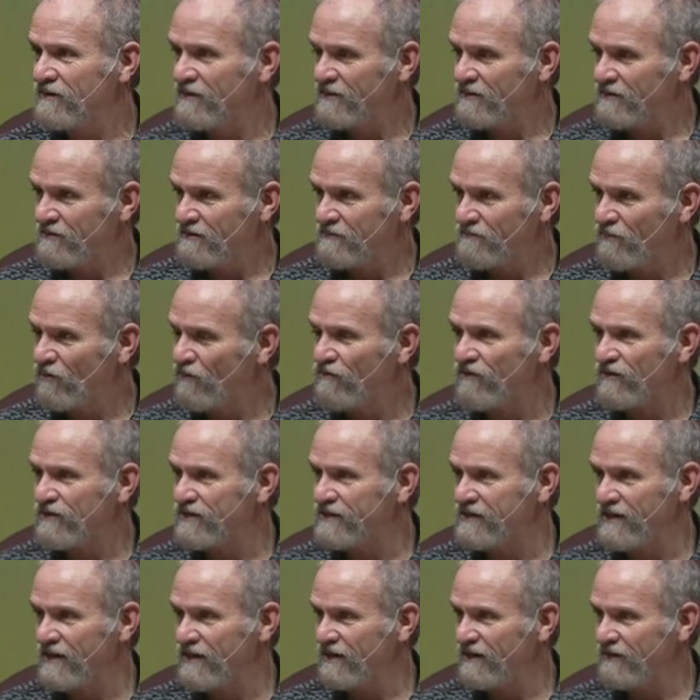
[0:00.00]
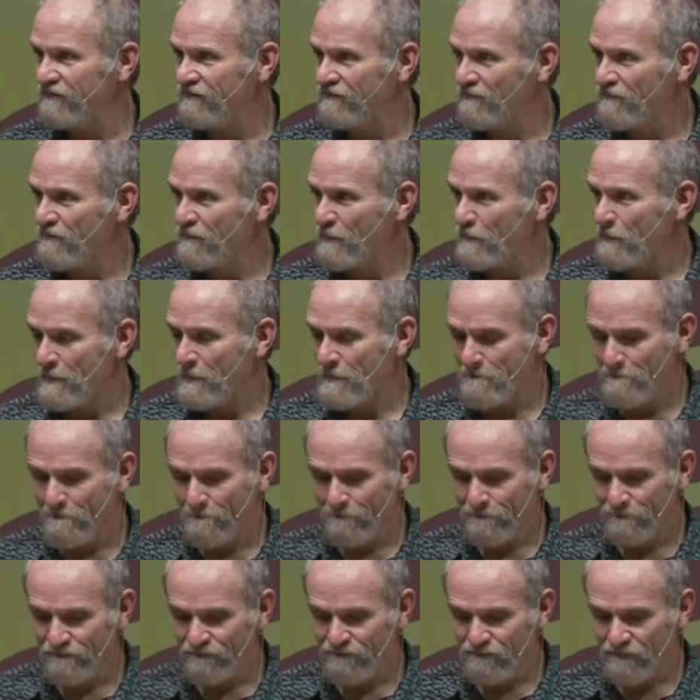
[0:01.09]
that that they would give
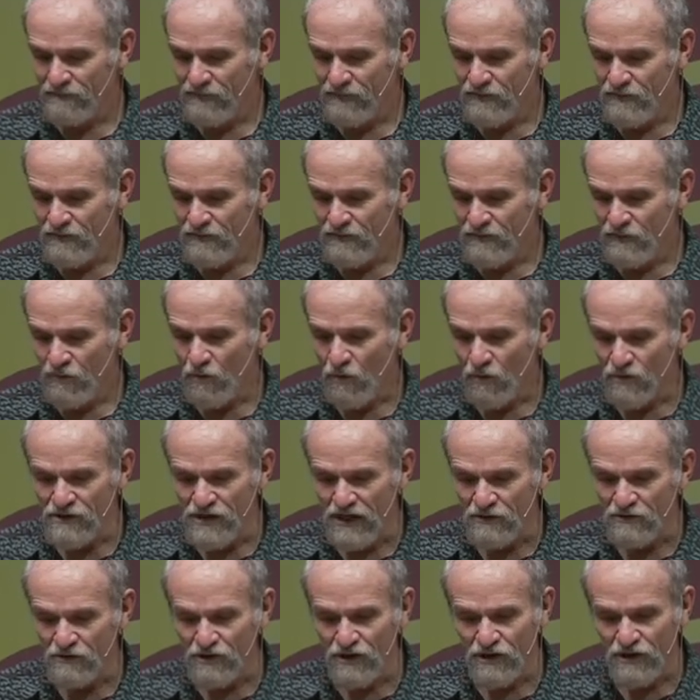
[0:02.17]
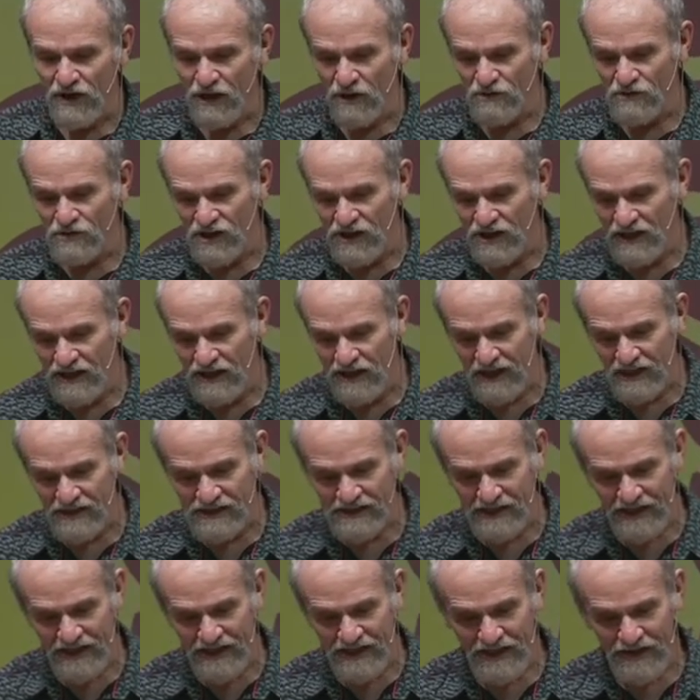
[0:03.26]
a, a part of their bodies for you.
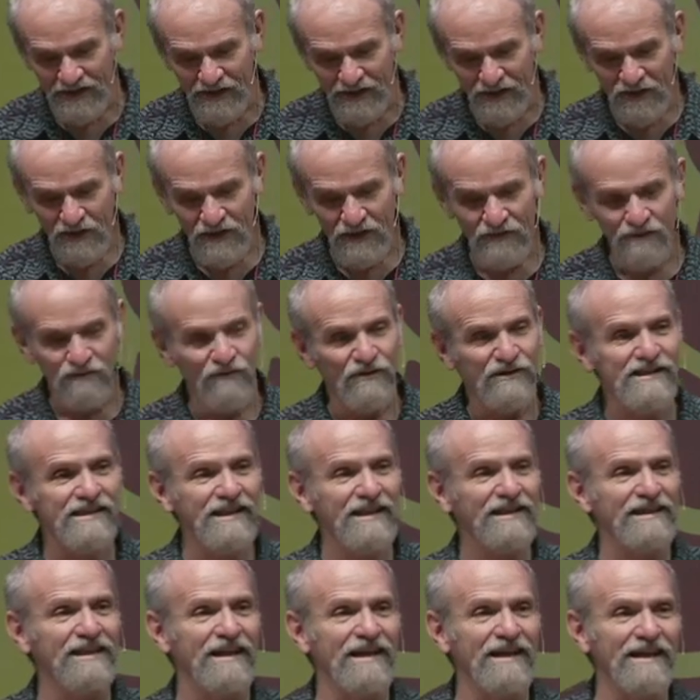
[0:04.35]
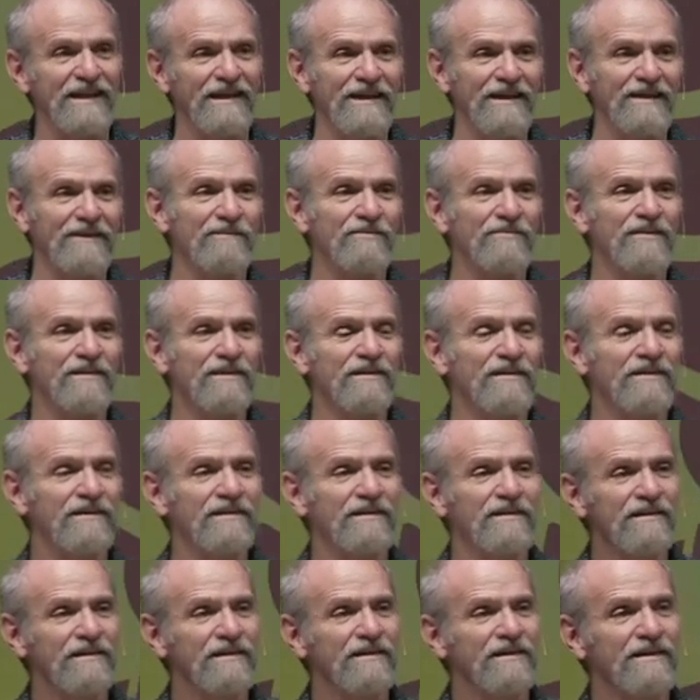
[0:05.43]
The uh, God's definition
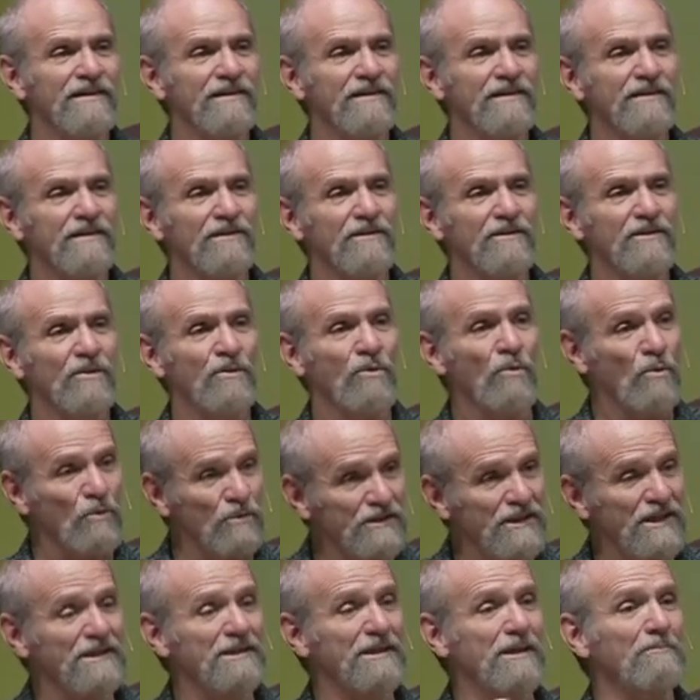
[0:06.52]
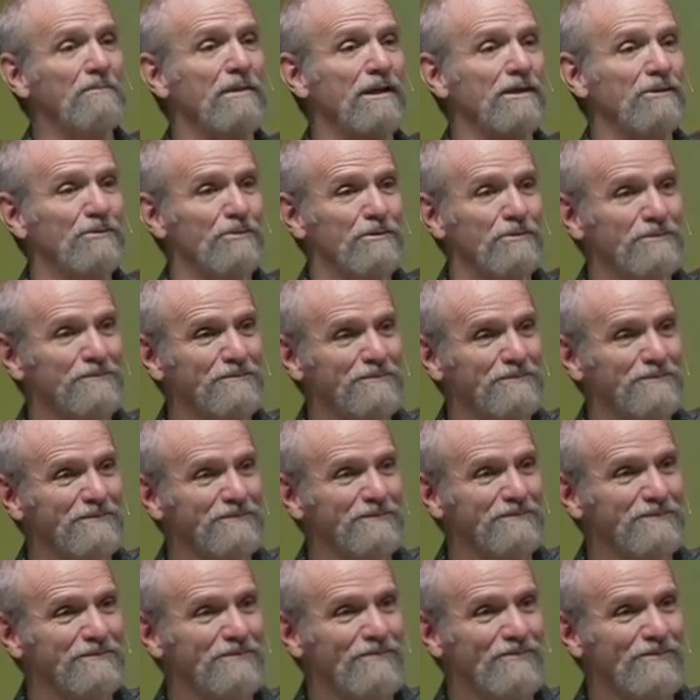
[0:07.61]
of, of prosperity and
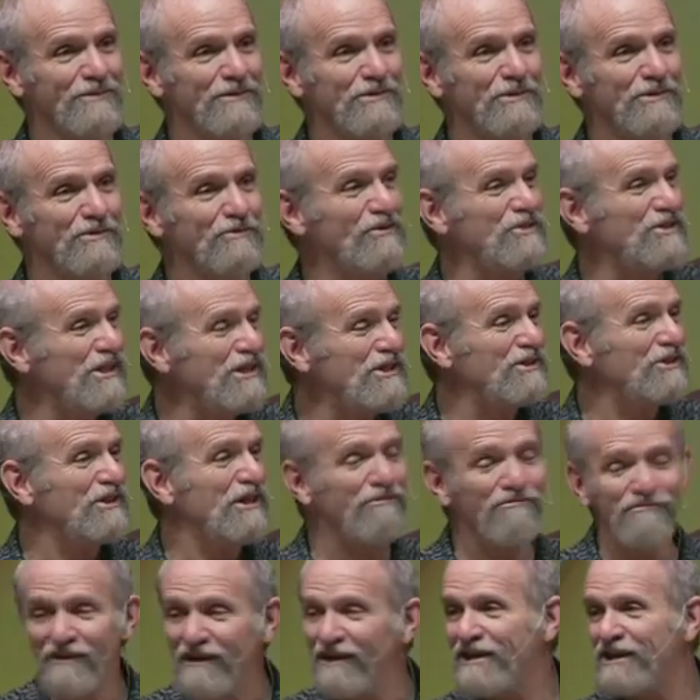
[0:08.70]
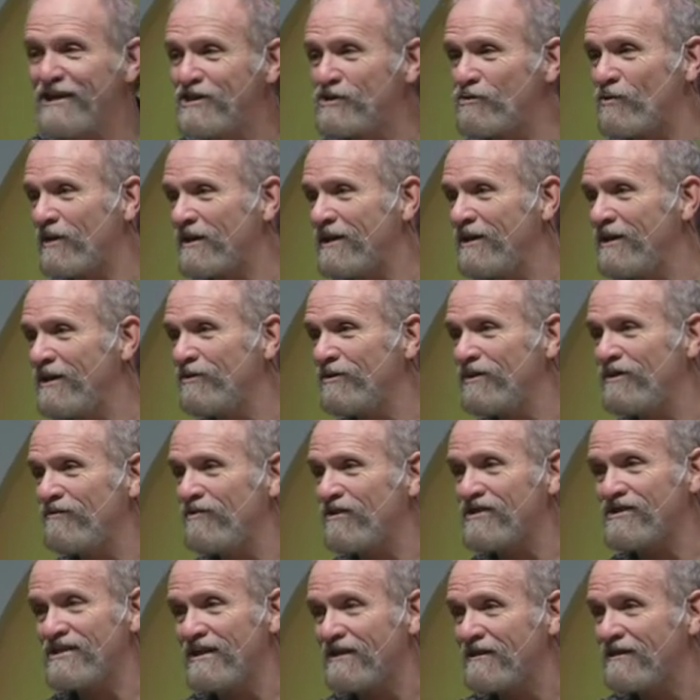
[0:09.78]
richness, it's it's um,
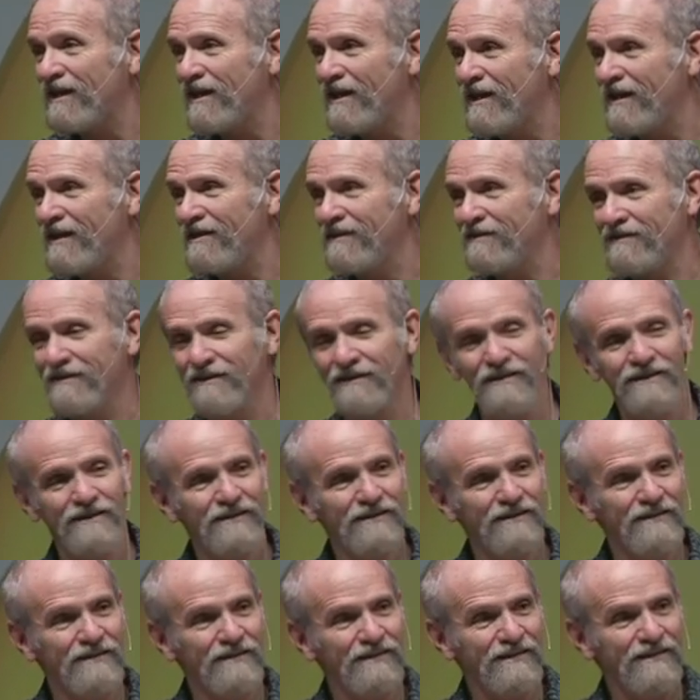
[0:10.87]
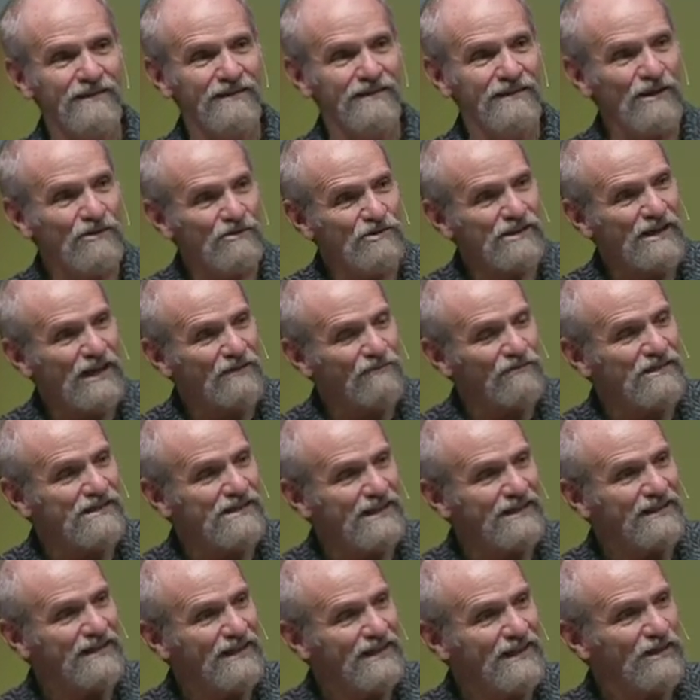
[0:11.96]
been satisfied
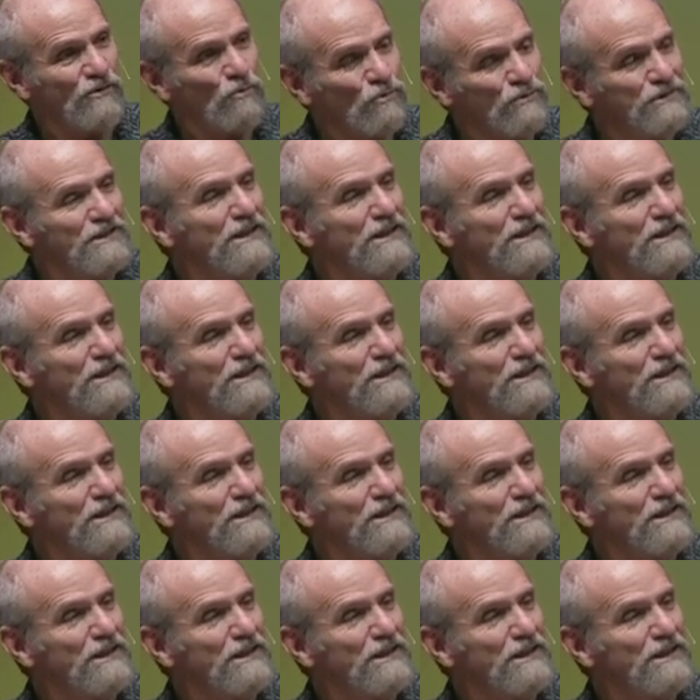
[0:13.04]
with what